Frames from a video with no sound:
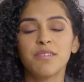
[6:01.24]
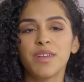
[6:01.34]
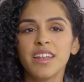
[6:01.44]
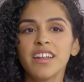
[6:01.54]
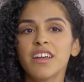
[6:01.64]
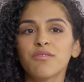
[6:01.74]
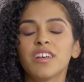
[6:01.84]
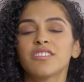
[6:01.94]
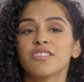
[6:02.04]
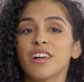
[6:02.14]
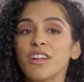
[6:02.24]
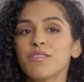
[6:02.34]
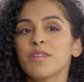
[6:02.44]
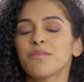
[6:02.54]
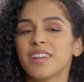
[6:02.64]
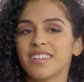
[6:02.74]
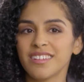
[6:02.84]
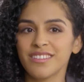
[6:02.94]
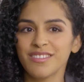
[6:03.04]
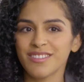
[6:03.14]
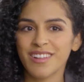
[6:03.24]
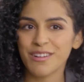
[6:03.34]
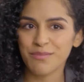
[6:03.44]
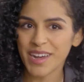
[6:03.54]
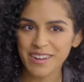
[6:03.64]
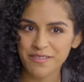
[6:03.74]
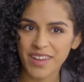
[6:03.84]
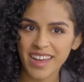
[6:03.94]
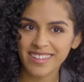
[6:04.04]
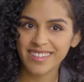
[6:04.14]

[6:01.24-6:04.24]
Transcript: may not have lost a lot of weight, but I did lose a lot of body fat.